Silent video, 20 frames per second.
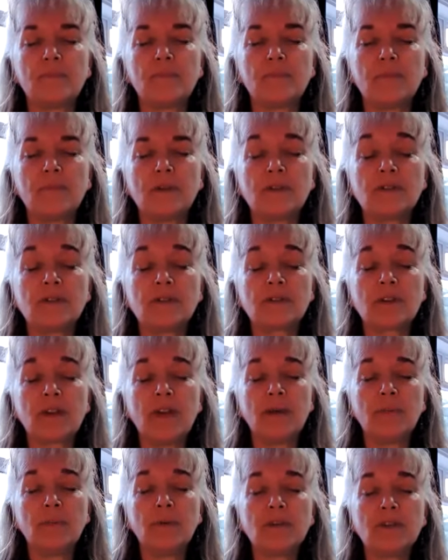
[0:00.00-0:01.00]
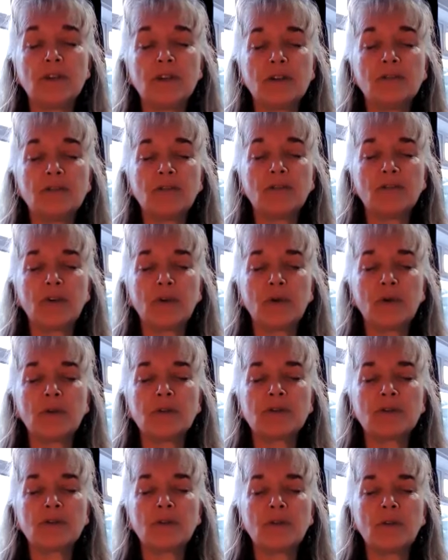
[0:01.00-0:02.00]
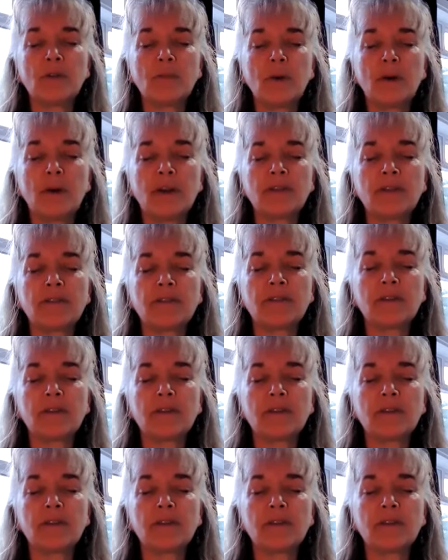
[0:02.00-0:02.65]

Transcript: Now just keep a gentle focus on the breath.